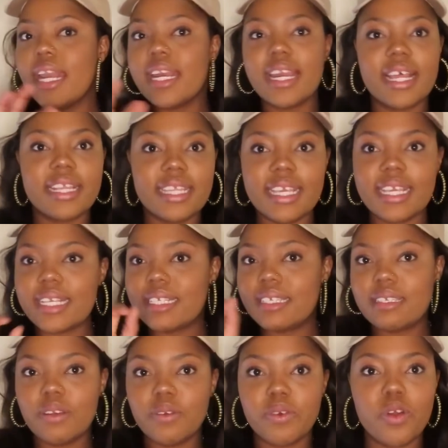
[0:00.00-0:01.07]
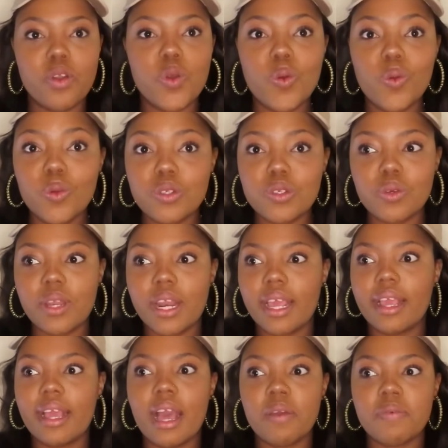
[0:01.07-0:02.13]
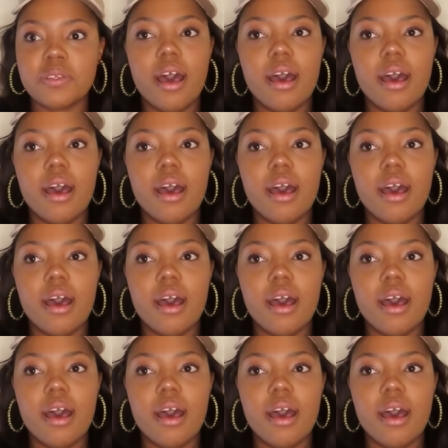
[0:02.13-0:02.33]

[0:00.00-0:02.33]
nothing, zero, low to like up.